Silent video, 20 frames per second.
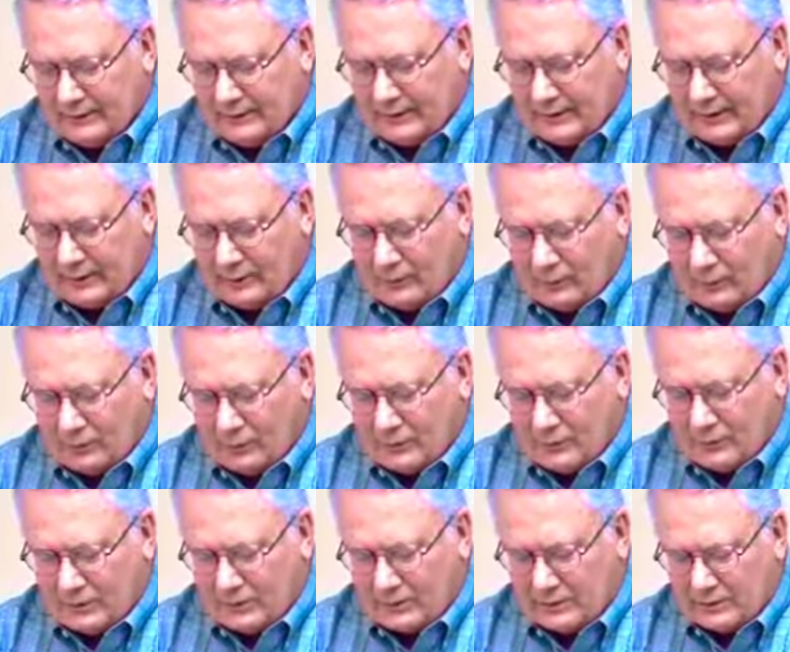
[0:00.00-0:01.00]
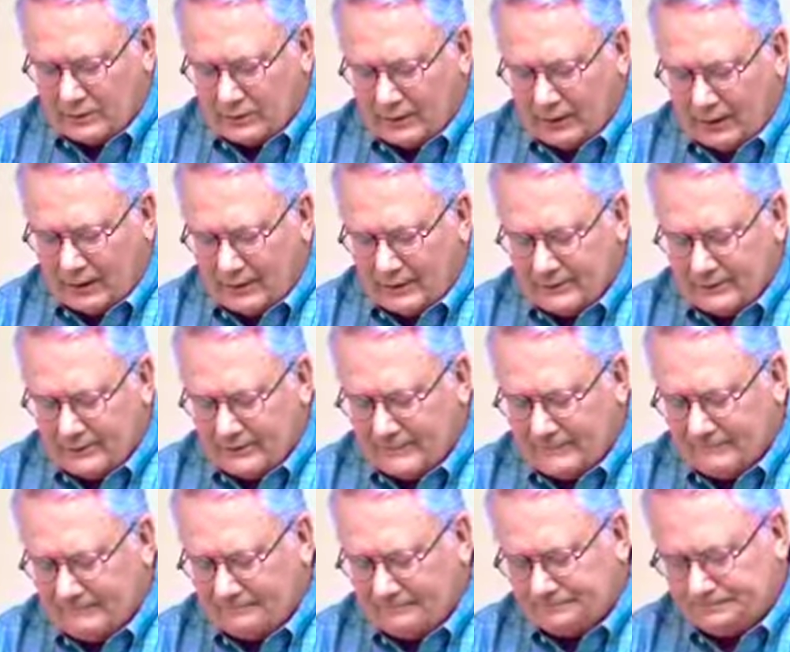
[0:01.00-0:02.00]
and our Lord Jesus
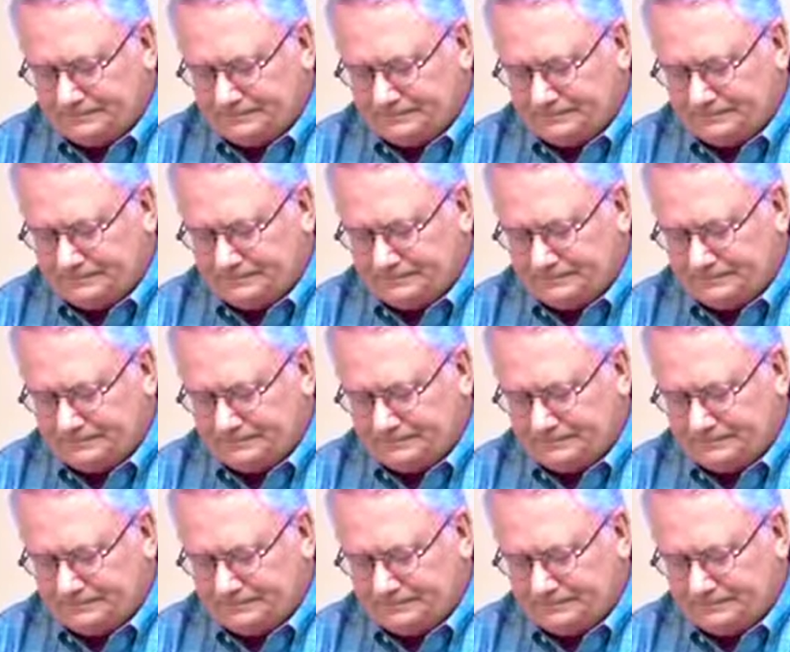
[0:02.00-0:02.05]
Christ.